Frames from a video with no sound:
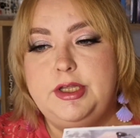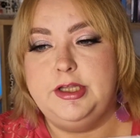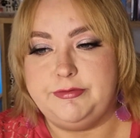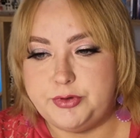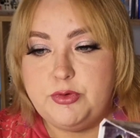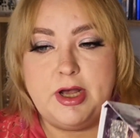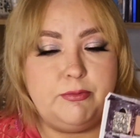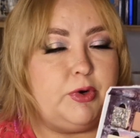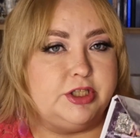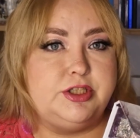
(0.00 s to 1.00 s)
If you have
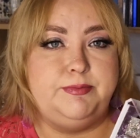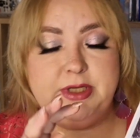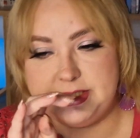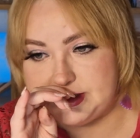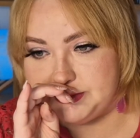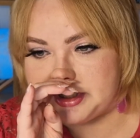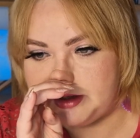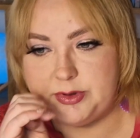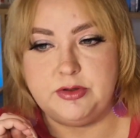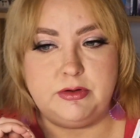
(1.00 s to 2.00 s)
watched me, sometime
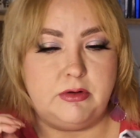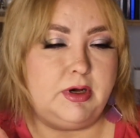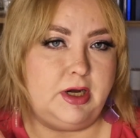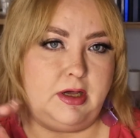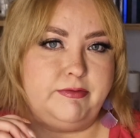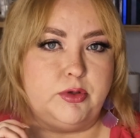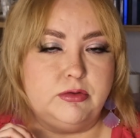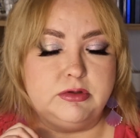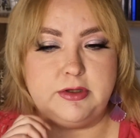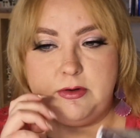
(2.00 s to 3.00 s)
you know I love
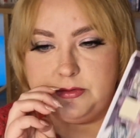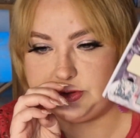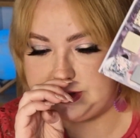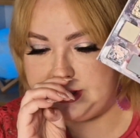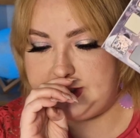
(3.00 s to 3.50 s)
cool tones.